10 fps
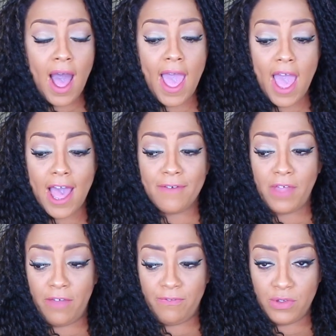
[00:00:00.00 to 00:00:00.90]
I
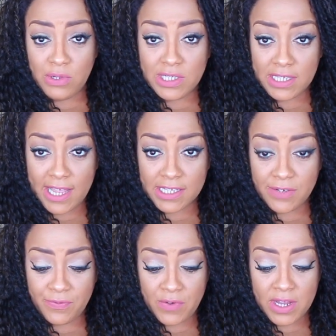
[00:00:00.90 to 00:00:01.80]
have a few
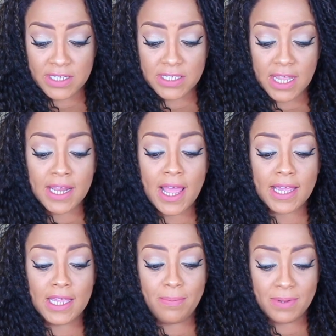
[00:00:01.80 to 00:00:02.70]
selected friends and
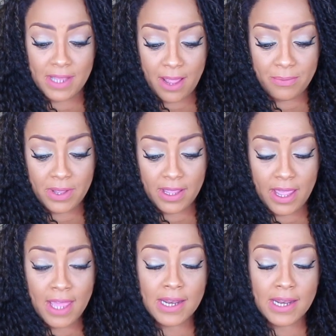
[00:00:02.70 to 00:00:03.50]
I keep it that way.